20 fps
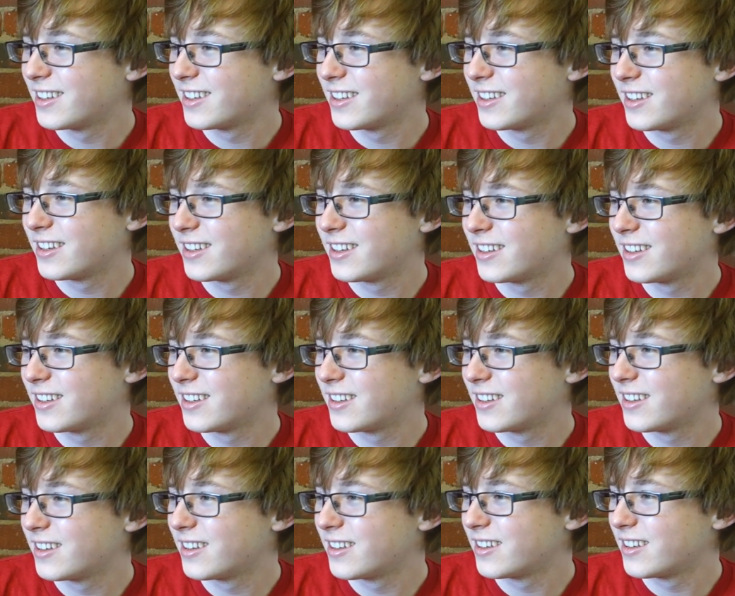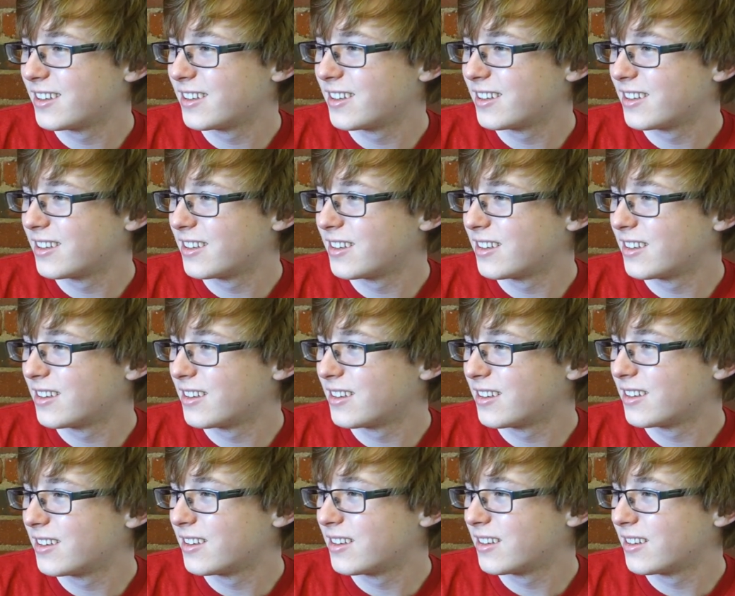
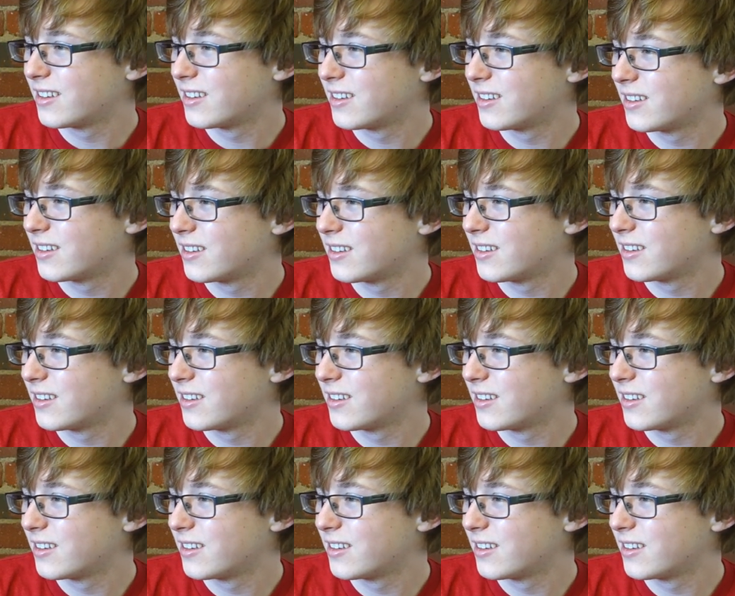This person isn't speaking.